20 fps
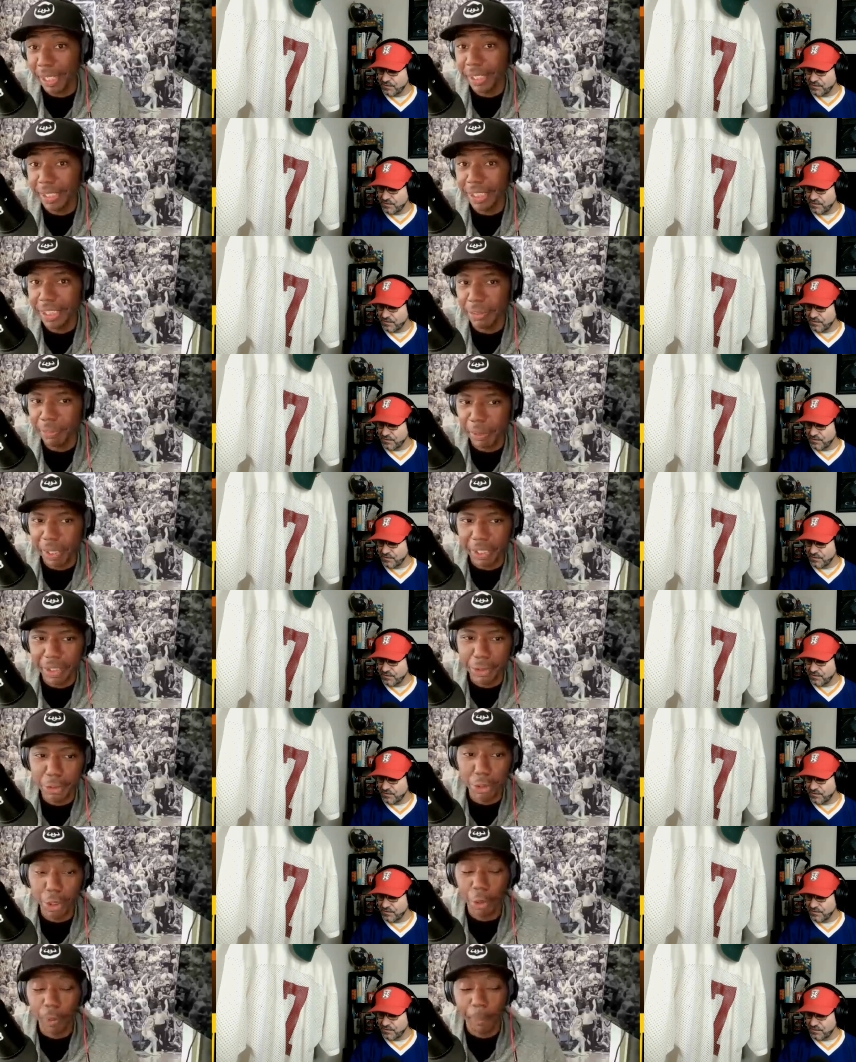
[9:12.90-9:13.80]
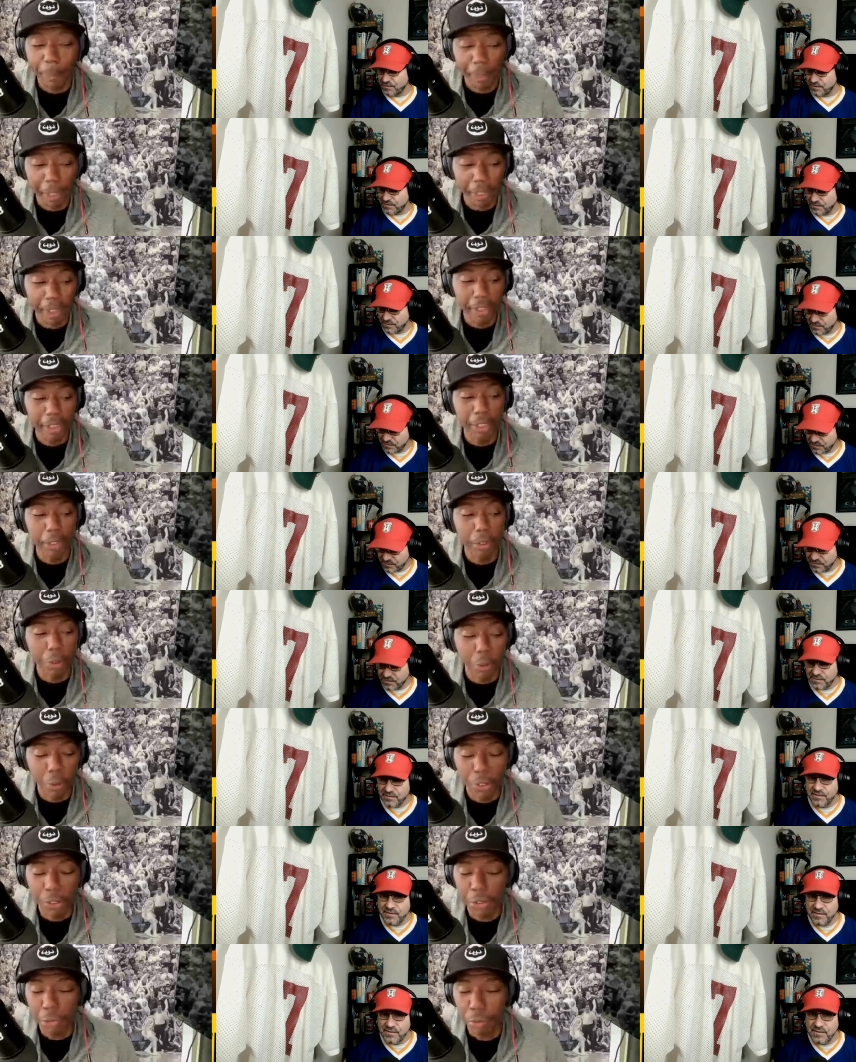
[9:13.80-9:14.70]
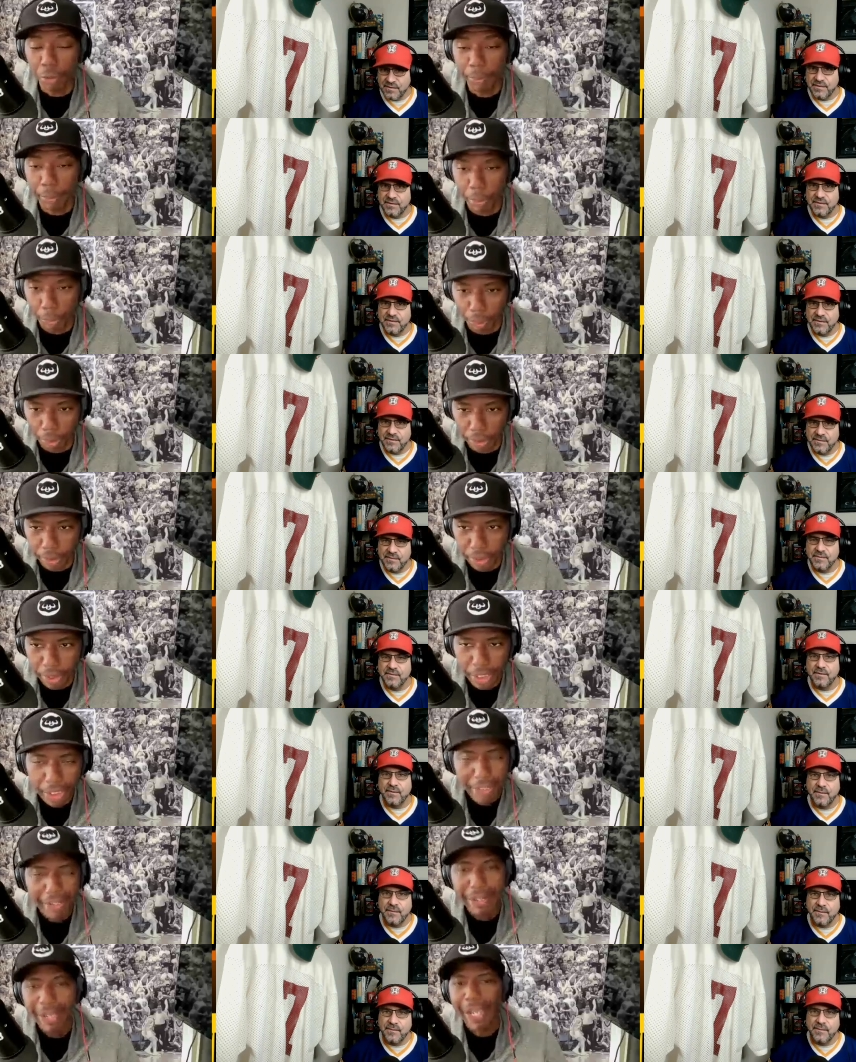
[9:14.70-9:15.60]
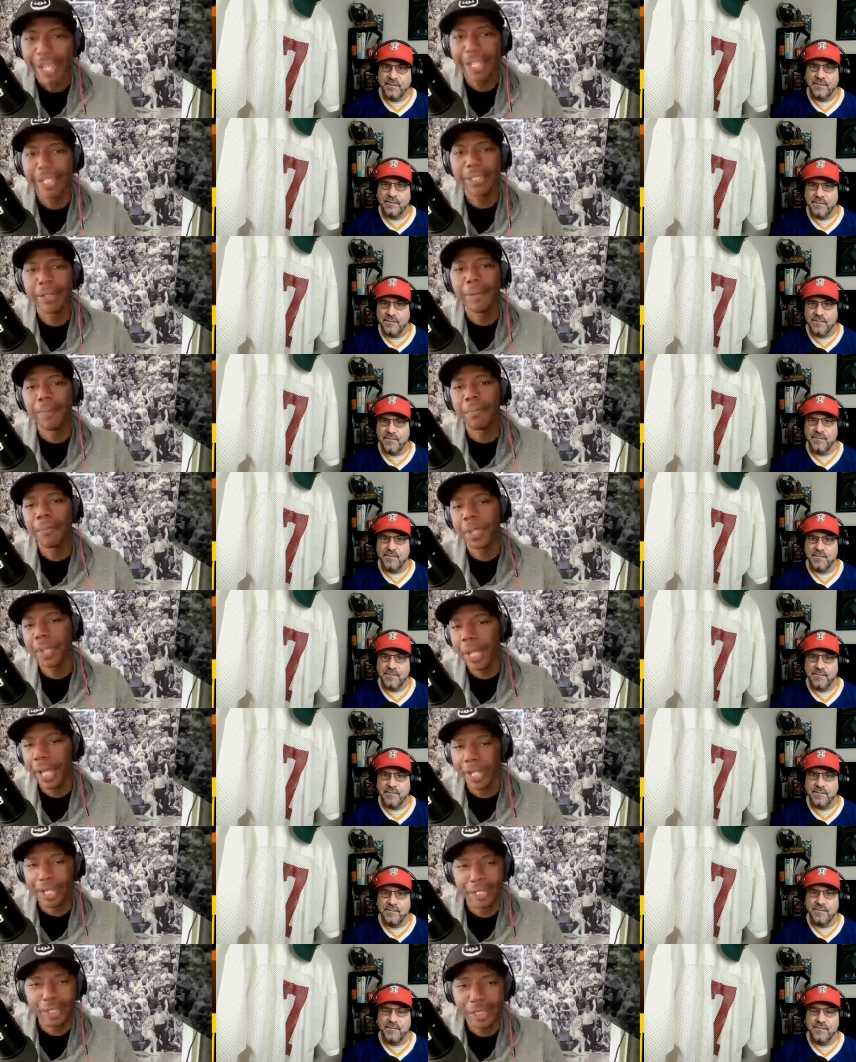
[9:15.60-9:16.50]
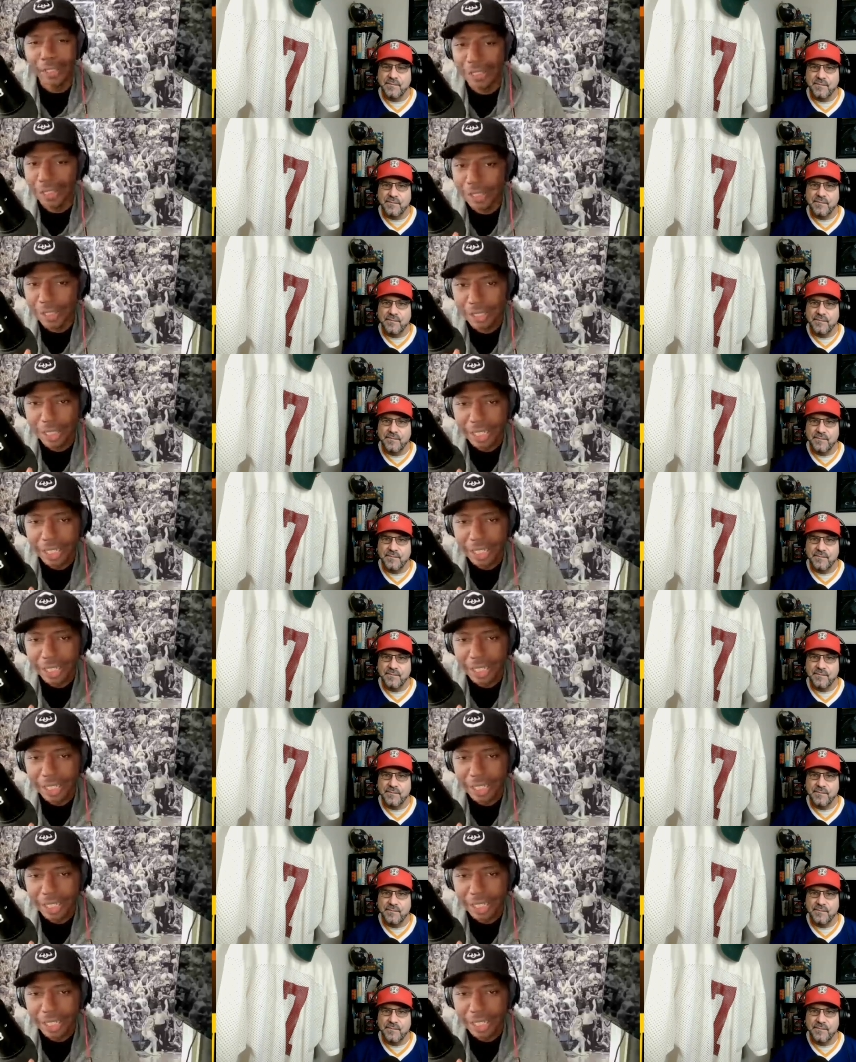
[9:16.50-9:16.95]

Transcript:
Speaker 1: spin, spin. So apparently, according to reports, and I,